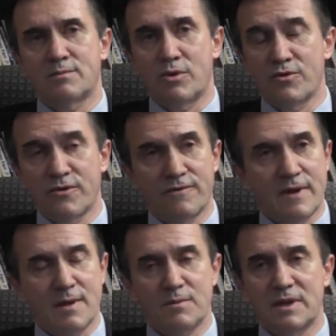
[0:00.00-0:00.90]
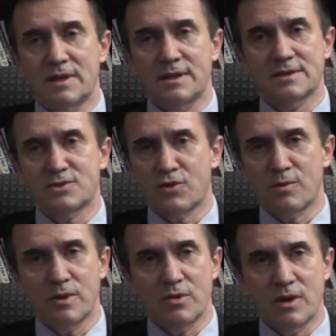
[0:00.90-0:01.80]
Both of them did
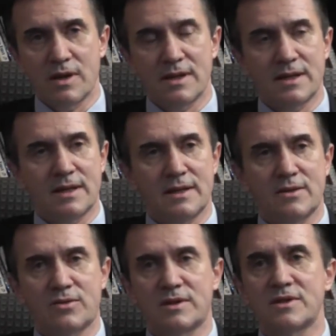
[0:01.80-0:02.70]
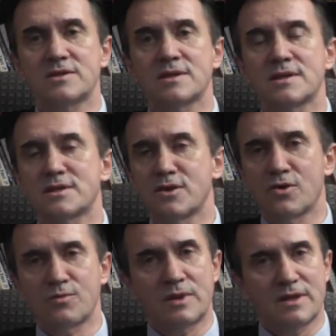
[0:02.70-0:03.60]
extremely well, and they were discharged
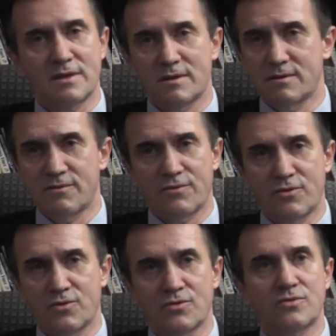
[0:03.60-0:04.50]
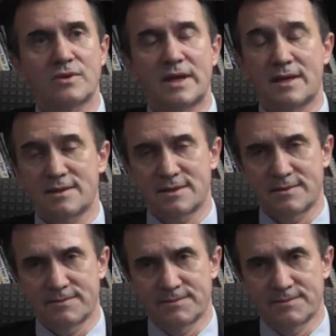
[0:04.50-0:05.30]
home in a few days.